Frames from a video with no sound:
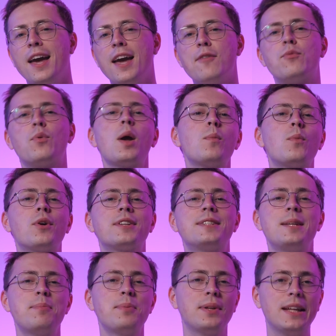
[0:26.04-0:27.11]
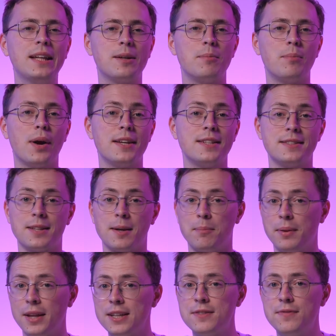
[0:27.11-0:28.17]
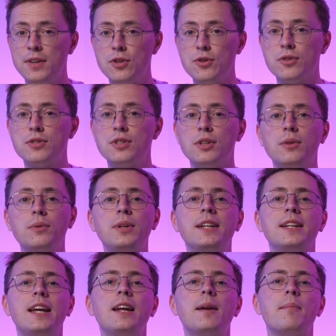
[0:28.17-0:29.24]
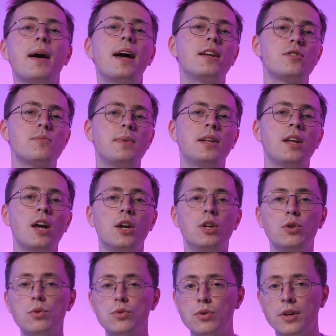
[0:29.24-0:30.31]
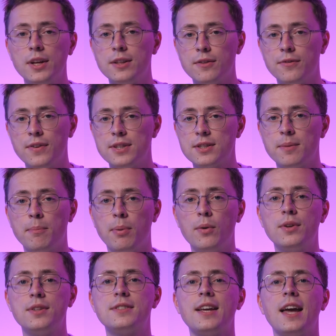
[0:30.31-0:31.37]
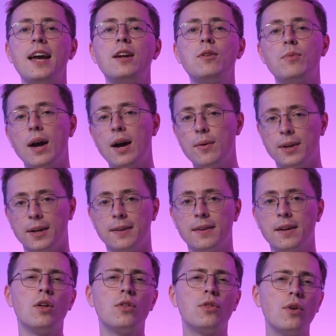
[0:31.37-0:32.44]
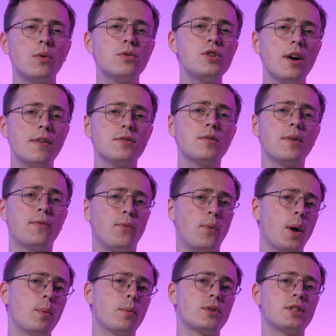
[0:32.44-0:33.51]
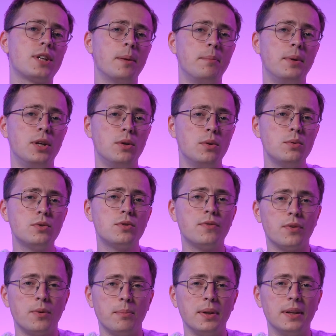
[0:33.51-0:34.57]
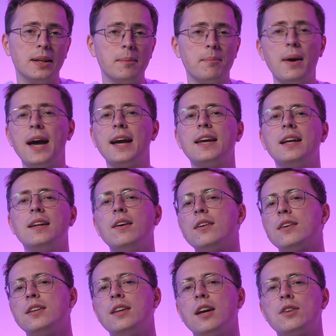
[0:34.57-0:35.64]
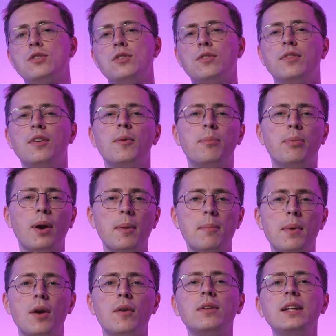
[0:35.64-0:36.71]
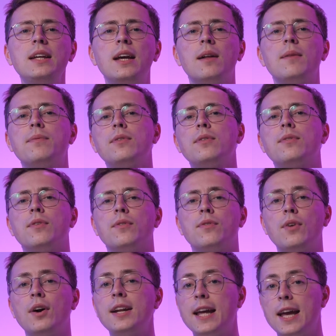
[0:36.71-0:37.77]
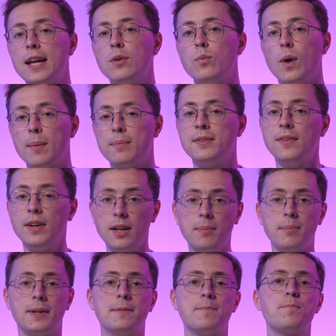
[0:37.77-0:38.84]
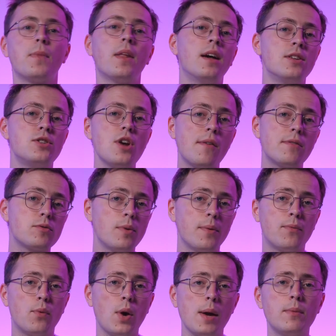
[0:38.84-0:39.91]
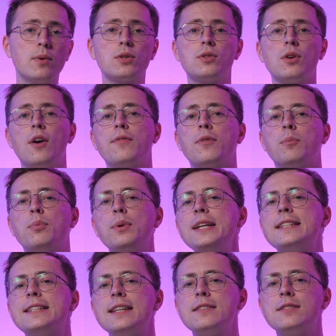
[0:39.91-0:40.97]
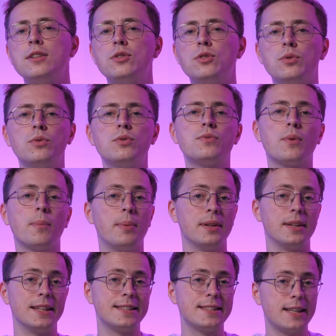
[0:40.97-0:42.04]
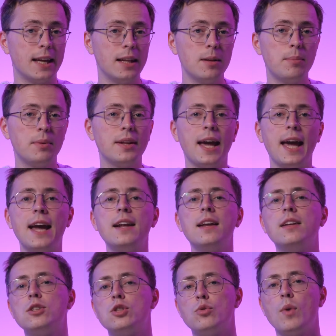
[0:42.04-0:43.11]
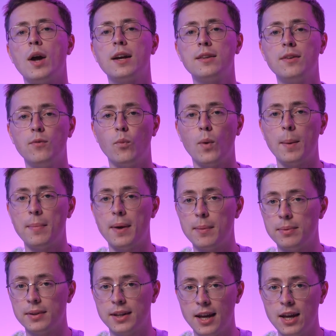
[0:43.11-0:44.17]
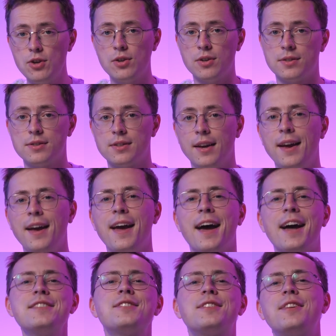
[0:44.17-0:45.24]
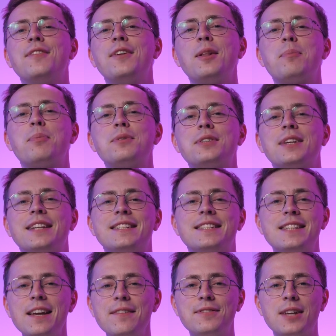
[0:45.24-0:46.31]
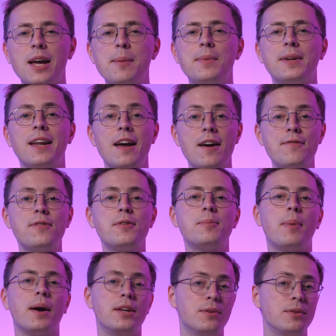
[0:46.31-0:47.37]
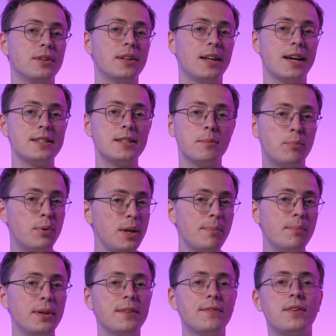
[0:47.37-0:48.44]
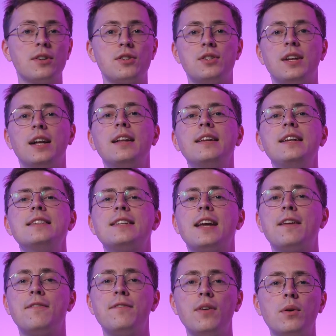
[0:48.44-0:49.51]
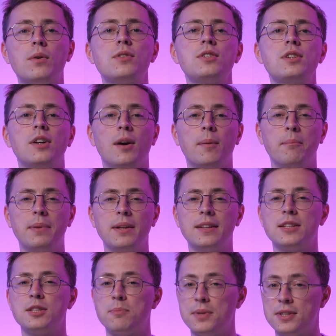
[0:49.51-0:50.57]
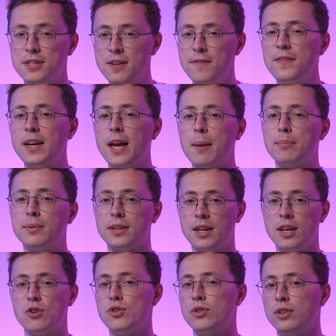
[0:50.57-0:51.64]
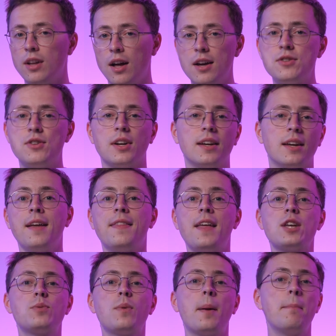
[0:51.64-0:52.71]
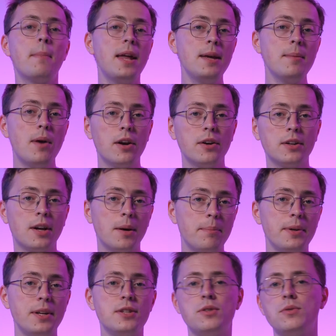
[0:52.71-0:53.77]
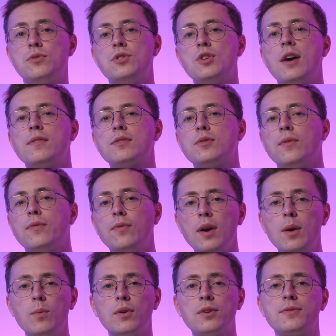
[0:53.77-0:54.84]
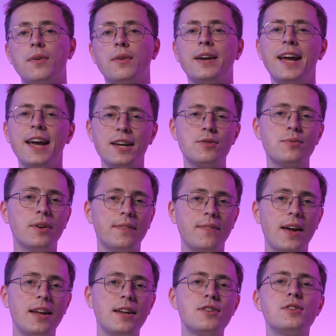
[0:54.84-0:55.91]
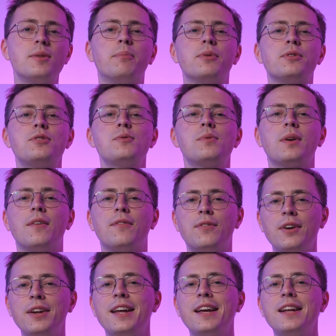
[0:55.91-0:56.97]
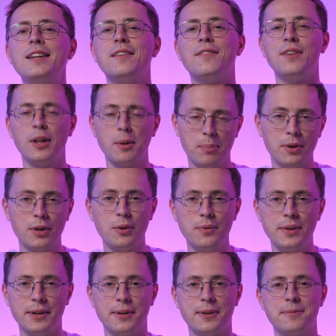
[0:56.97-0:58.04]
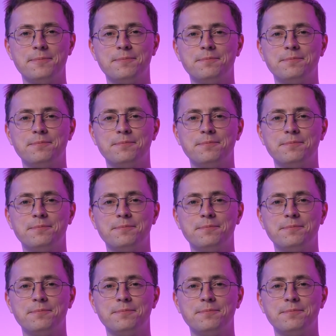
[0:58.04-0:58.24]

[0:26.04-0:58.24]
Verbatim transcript: A framework typically comprises complex features including data management, user interface components, and routing. Though JavaScript frameworks can be used for building backend architecture, they're primarily helpful for front-end web development. JavaScript frameworks offer pre-tested tools for building scalable and interactive web applications. Hence, developers can save time and effort by utilizing pre-built functionalities and focusing on building specific application logic. That's why many modern companies use JavaScript frameworks for an extra advantage in pursuing a front-end developer career.